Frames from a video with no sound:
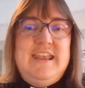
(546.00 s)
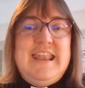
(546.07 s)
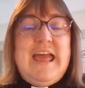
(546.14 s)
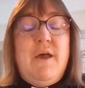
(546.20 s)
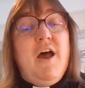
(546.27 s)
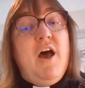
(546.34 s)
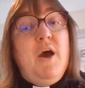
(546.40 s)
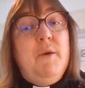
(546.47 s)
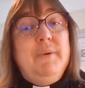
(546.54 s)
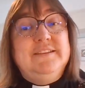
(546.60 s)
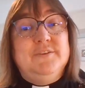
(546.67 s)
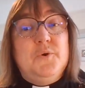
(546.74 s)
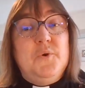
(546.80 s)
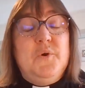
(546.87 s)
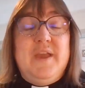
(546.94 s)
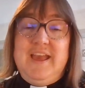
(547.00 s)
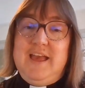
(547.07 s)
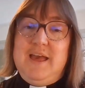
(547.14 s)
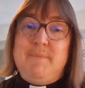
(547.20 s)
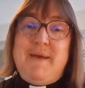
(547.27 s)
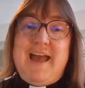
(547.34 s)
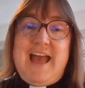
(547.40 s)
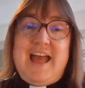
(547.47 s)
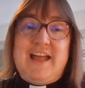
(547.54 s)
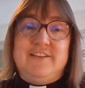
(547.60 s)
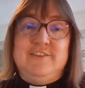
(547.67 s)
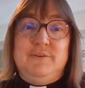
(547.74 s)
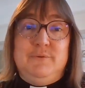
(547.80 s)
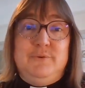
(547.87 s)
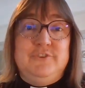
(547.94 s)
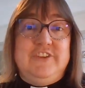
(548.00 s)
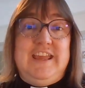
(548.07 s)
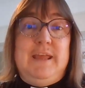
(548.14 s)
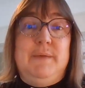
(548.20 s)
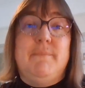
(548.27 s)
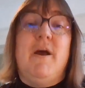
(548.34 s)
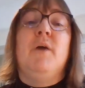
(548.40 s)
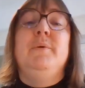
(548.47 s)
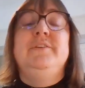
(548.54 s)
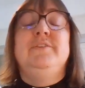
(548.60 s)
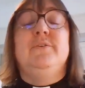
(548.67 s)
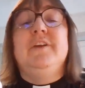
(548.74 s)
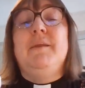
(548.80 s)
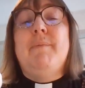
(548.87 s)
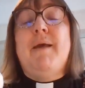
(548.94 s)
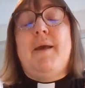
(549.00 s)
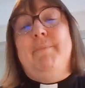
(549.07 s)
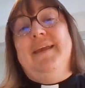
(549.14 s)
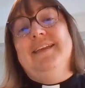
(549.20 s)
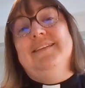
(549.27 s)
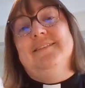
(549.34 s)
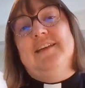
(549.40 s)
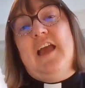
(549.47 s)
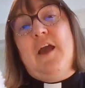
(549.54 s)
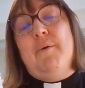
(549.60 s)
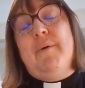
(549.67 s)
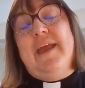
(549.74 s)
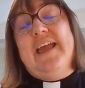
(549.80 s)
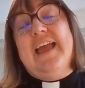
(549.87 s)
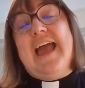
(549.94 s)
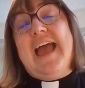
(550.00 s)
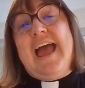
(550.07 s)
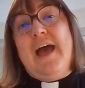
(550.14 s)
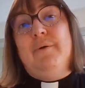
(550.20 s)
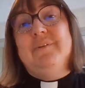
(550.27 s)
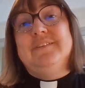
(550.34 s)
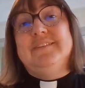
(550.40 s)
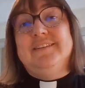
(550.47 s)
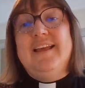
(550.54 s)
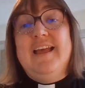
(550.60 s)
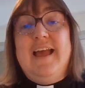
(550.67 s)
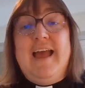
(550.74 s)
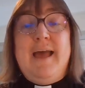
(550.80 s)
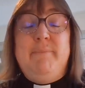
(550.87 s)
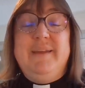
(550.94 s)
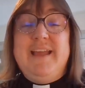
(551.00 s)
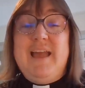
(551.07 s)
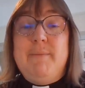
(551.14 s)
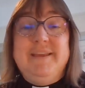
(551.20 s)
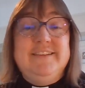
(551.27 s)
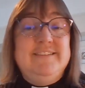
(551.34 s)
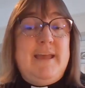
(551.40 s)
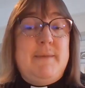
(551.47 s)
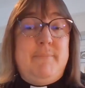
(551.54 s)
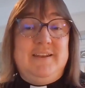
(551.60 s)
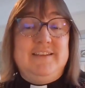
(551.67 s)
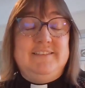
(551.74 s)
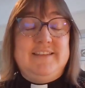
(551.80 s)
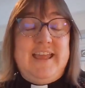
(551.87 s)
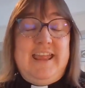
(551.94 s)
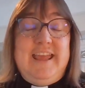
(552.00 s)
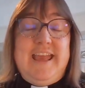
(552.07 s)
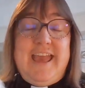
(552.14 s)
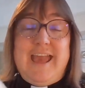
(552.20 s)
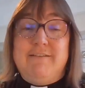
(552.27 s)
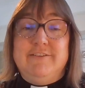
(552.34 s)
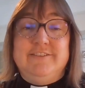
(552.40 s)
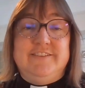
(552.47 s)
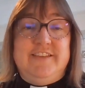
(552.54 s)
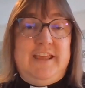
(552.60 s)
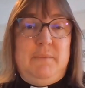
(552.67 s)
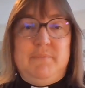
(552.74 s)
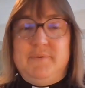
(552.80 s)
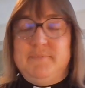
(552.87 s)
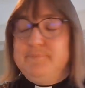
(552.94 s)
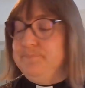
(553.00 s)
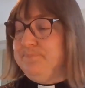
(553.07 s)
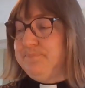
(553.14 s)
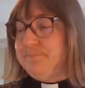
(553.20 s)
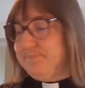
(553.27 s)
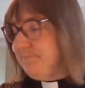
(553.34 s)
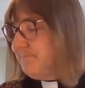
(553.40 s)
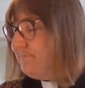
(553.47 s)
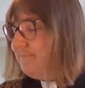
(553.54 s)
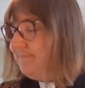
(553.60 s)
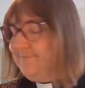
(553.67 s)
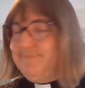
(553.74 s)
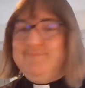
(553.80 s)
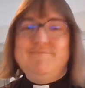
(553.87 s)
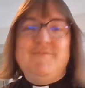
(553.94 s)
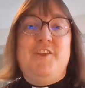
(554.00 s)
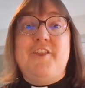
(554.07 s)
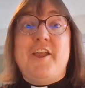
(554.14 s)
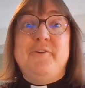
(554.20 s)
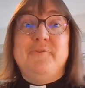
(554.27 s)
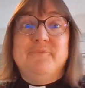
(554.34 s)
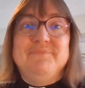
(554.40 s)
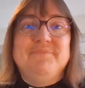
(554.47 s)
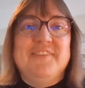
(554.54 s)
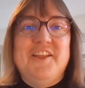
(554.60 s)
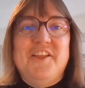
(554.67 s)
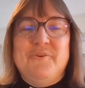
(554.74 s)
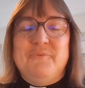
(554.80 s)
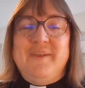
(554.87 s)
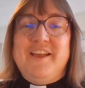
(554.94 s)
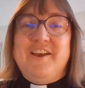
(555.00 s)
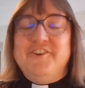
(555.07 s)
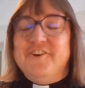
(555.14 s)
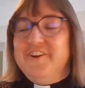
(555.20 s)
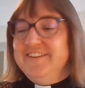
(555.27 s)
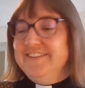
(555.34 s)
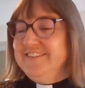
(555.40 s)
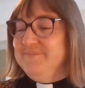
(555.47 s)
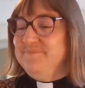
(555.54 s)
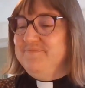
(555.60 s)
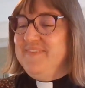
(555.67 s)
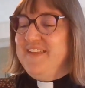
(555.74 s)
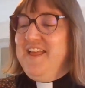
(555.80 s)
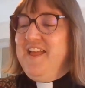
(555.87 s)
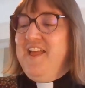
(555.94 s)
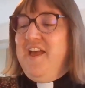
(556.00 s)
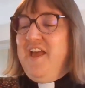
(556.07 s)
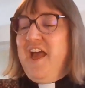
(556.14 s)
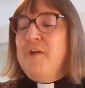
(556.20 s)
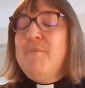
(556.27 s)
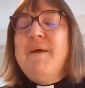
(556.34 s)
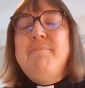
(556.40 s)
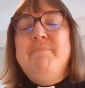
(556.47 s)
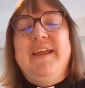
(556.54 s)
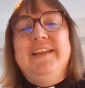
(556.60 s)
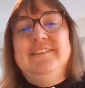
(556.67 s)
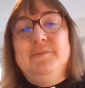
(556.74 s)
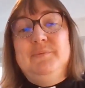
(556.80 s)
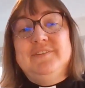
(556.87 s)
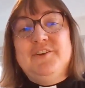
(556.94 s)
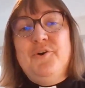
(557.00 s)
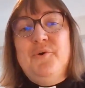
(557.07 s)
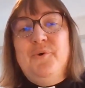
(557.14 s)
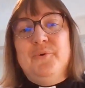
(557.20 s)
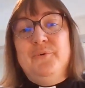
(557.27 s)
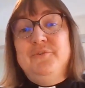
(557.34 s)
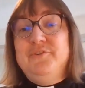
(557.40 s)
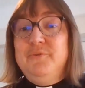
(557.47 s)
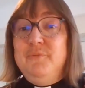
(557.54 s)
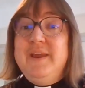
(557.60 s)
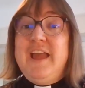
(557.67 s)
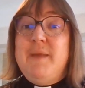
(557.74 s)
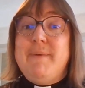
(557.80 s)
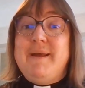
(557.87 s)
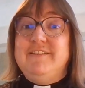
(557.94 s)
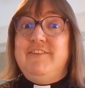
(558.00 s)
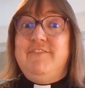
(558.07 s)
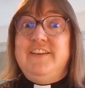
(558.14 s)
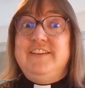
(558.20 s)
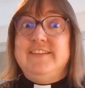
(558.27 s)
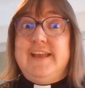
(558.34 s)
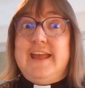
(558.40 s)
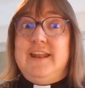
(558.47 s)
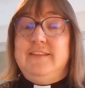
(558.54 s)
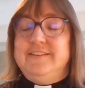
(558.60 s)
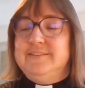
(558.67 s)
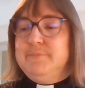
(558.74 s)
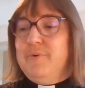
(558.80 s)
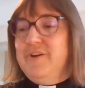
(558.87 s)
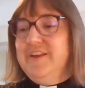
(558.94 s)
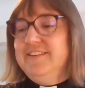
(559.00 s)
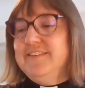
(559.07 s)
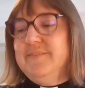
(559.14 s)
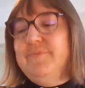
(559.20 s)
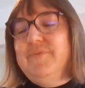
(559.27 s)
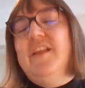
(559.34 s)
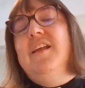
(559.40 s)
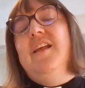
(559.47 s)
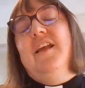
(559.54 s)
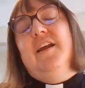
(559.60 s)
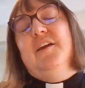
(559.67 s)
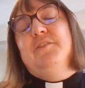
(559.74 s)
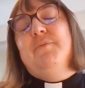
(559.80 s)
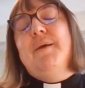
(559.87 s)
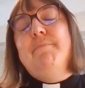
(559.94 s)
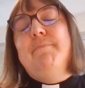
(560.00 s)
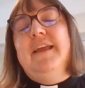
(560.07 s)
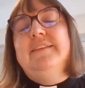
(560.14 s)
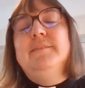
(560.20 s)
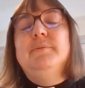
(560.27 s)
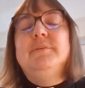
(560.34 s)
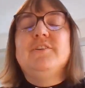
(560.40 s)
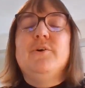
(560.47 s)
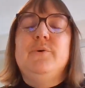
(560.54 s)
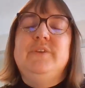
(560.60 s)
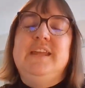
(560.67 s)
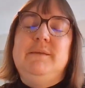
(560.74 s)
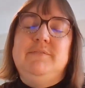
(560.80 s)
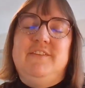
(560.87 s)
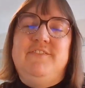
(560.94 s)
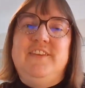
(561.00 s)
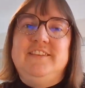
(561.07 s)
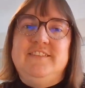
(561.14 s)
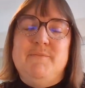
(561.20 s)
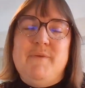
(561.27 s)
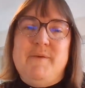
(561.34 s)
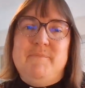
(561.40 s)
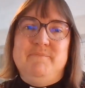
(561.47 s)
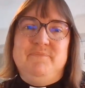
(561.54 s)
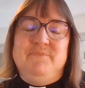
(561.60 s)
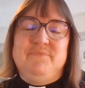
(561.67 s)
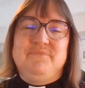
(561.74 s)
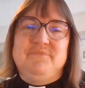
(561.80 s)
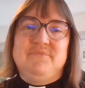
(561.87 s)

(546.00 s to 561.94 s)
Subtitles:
Now, are we talking about actual sheep? Are we talking about Peter going out and becoming a shepherd and taking care of sheep? No, we are not. And when Peter was called, we go back to fish again at this point, because when Peter was called, he was a fisherman.